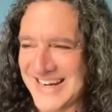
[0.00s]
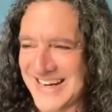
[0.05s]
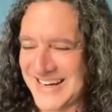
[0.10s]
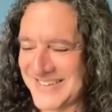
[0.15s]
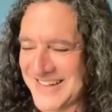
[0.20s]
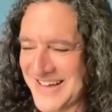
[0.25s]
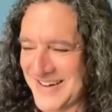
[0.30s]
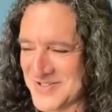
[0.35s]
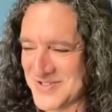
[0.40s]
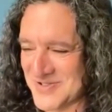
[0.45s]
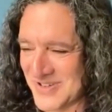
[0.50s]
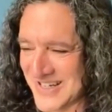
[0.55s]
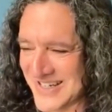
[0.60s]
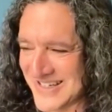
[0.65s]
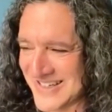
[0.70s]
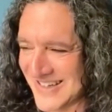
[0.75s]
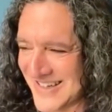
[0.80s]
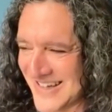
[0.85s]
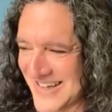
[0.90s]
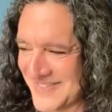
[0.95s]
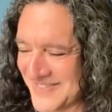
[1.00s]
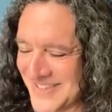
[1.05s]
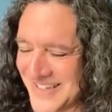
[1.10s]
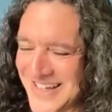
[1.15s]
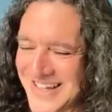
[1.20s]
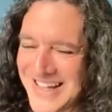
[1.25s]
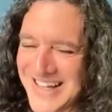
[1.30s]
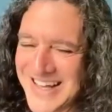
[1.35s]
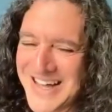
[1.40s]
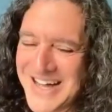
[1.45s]
I, that was really delightful.
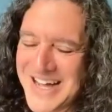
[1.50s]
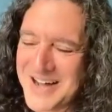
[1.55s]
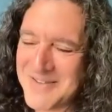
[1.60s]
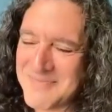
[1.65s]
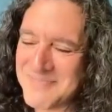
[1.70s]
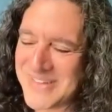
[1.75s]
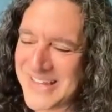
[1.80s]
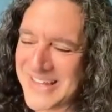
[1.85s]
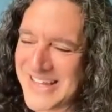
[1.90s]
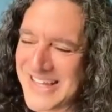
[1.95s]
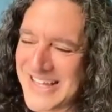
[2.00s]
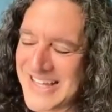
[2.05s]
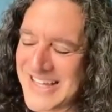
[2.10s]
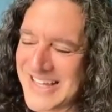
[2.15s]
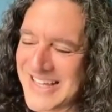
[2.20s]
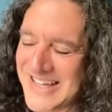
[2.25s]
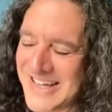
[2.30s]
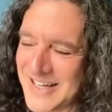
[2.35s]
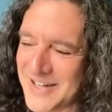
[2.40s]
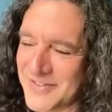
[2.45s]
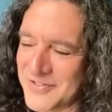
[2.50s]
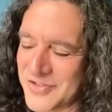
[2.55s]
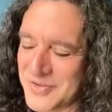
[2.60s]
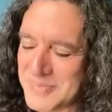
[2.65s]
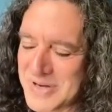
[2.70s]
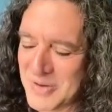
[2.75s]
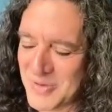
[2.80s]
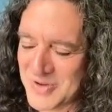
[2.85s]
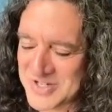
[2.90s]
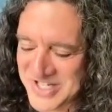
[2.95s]
Um, Kyle, if
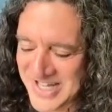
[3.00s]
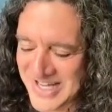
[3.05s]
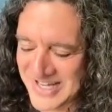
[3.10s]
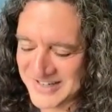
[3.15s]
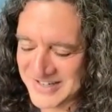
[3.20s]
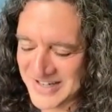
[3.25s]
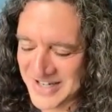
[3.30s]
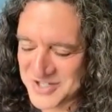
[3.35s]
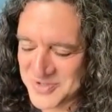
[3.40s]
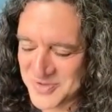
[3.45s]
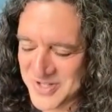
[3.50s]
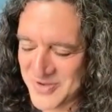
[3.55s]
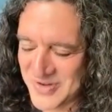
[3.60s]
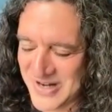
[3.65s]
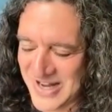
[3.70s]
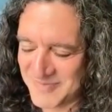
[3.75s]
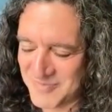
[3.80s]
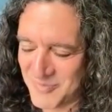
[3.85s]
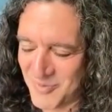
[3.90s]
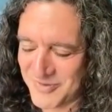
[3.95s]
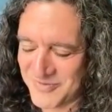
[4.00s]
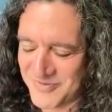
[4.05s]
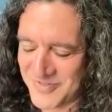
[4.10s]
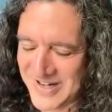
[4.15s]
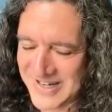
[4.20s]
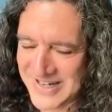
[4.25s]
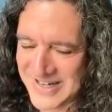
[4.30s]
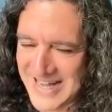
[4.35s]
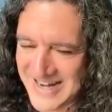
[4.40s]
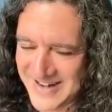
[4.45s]
somebody wants to get in touch with you and have more
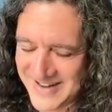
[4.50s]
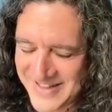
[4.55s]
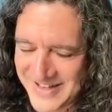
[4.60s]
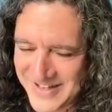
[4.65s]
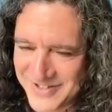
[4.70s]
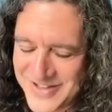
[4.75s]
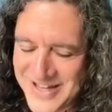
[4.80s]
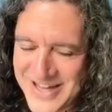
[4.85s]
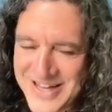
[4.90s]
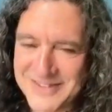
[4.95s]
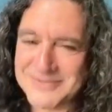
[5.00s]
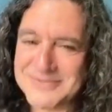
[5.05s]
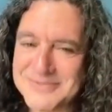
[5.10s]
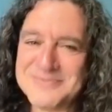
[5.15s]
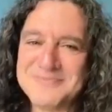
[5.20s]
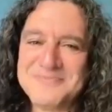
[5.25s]
fun, how do they do that?